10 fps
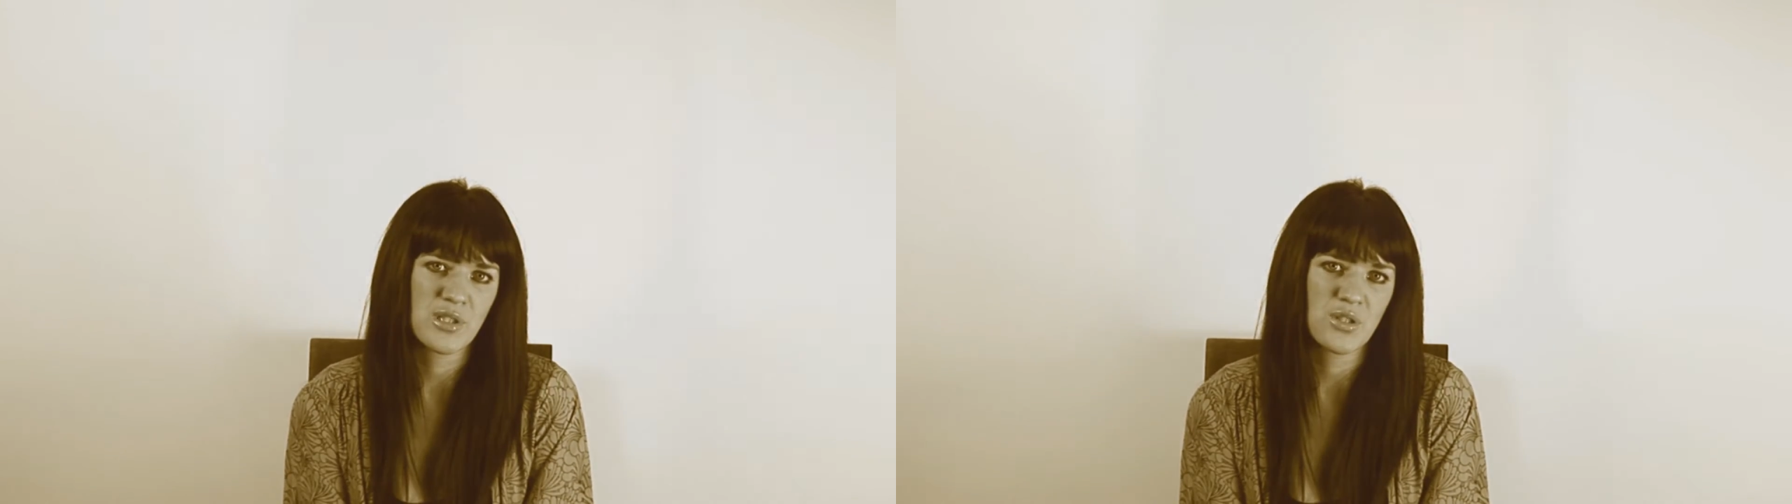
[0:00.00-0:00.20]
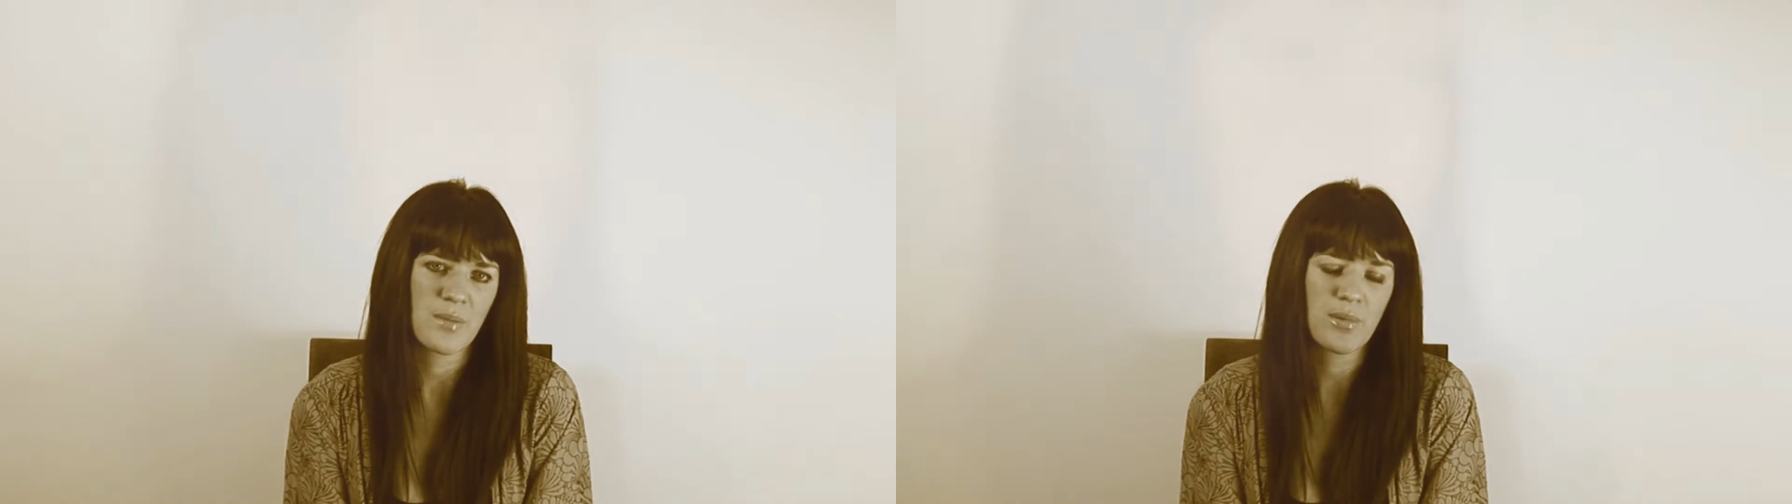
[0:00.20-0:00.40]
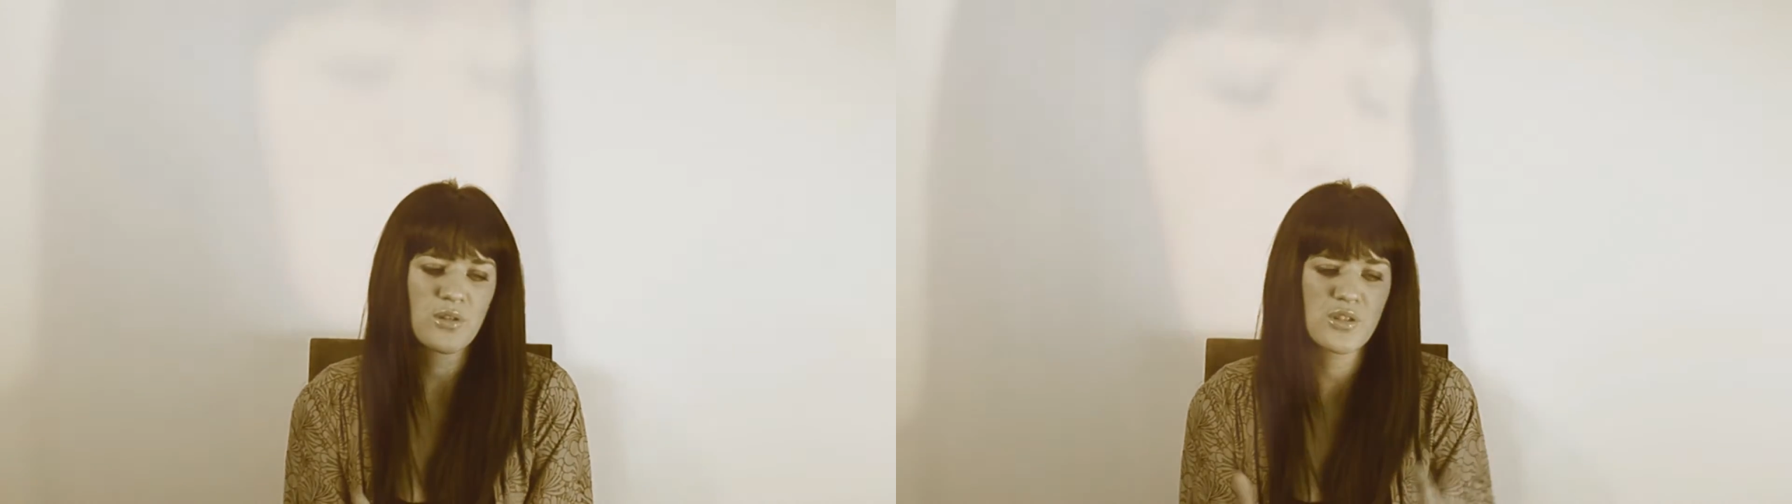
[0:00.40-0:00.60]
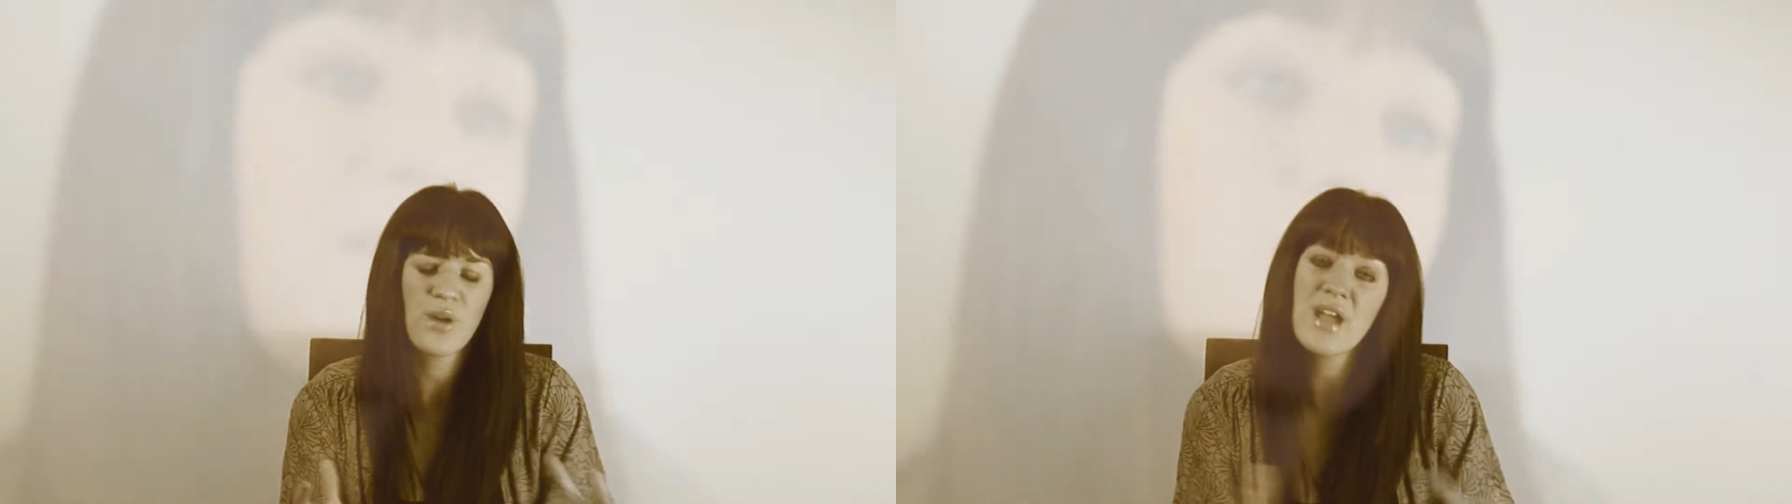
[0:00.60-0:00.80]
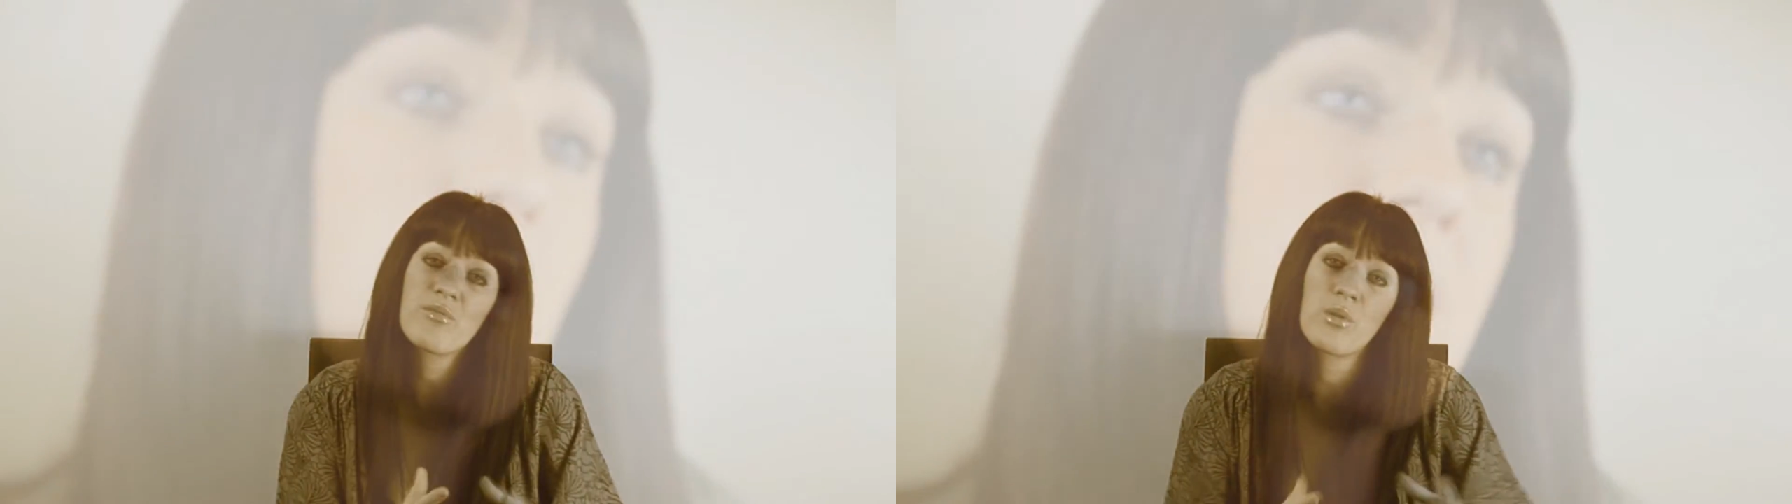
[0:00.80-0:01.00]
do it because
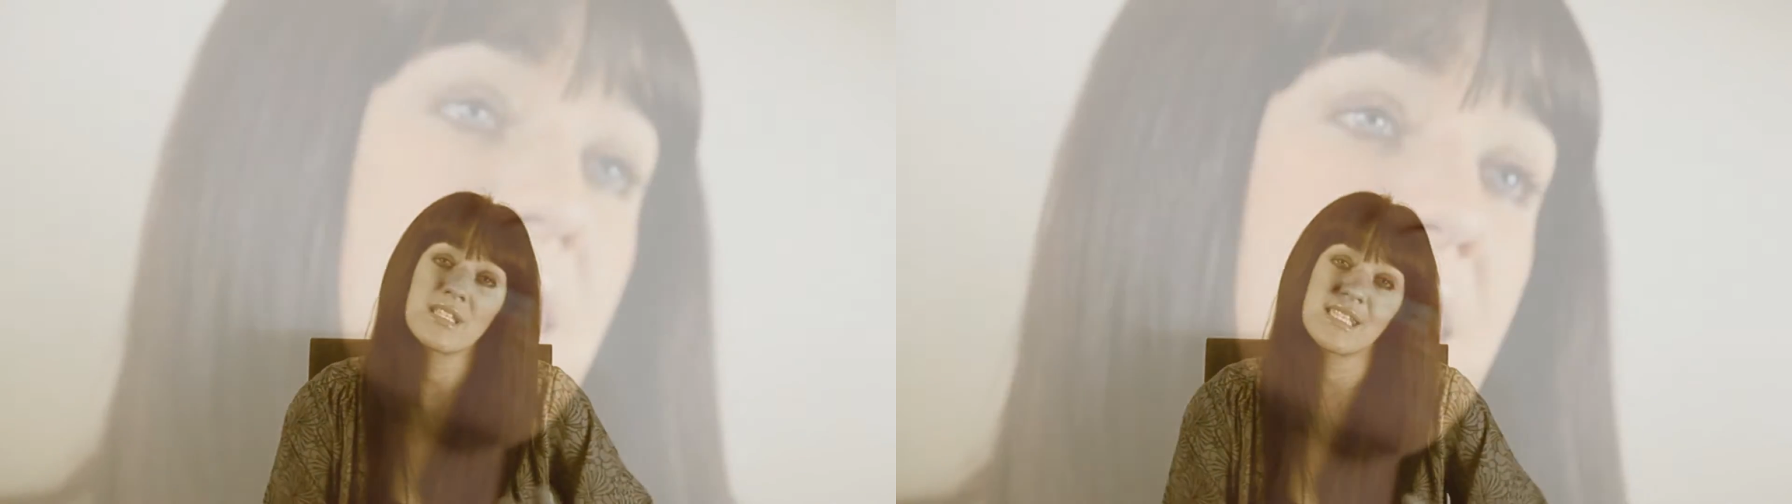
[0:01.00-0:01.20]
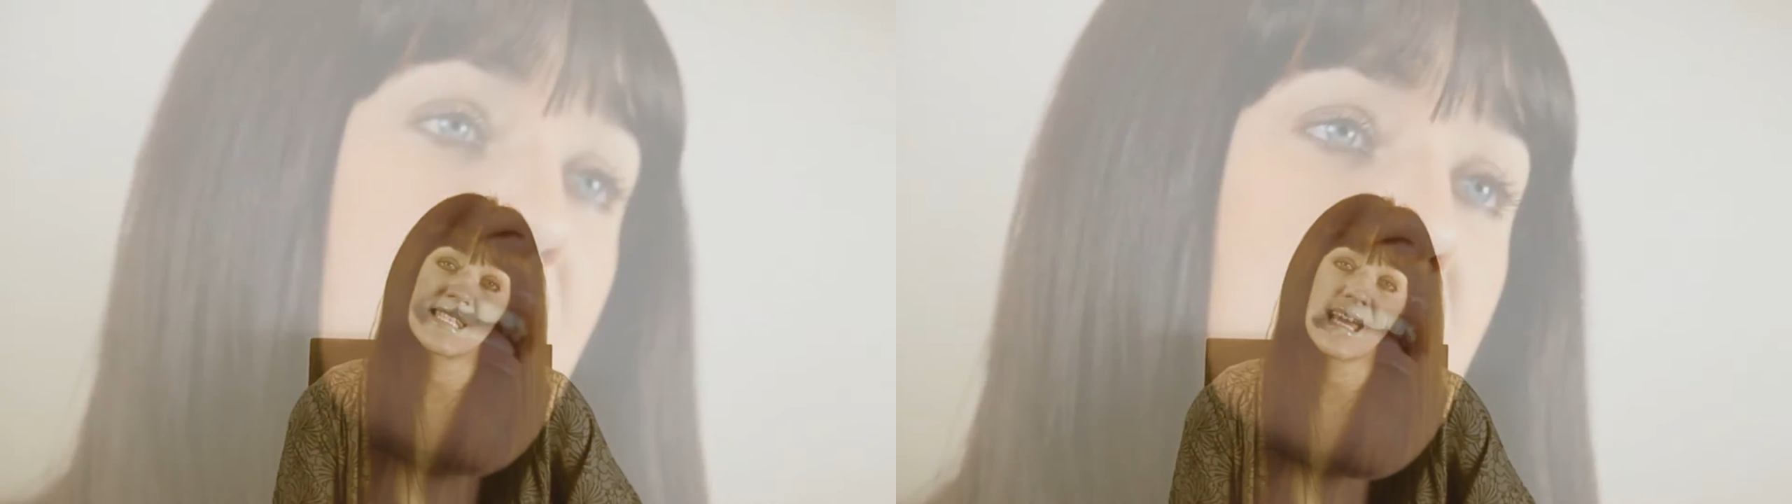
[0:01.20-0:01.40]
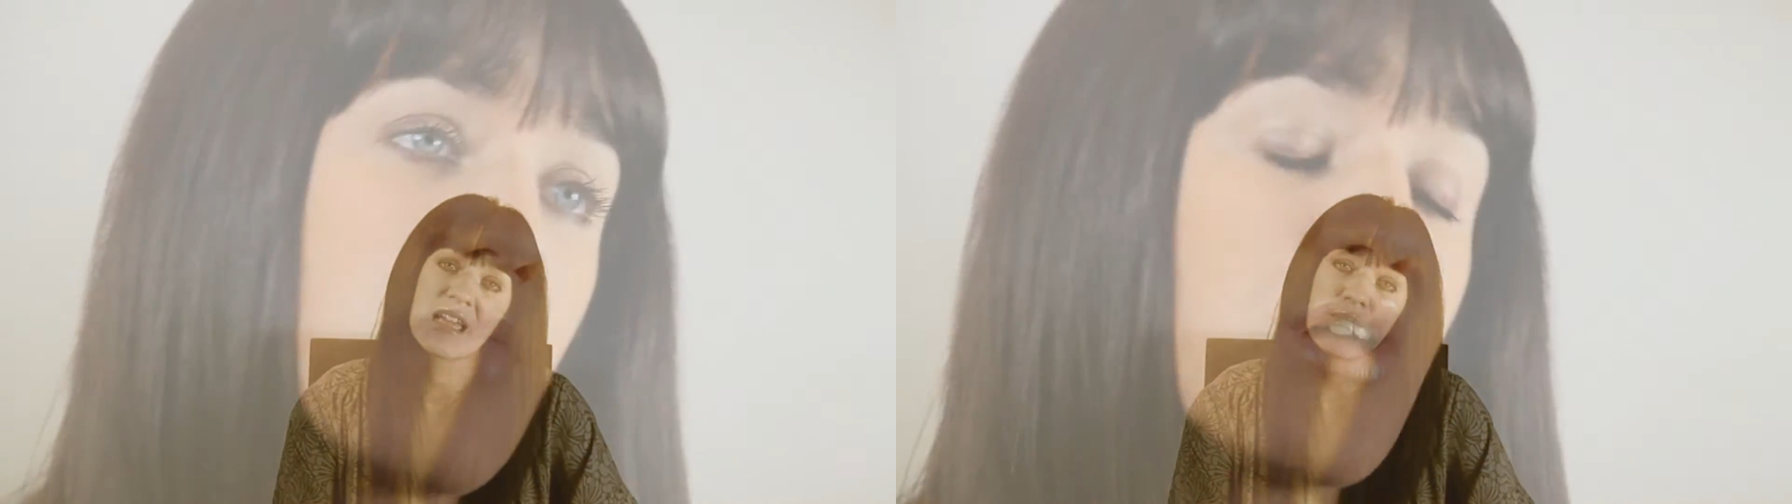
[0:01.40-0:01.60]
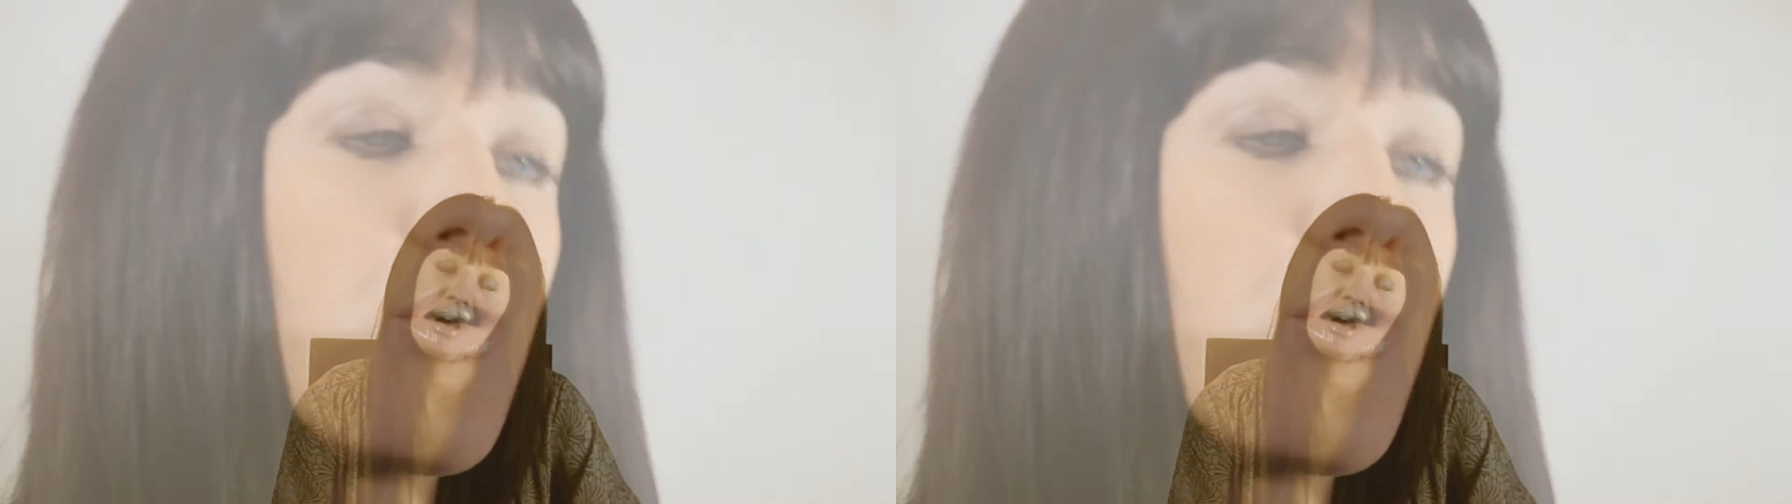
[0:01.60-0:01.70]
not everyone's the same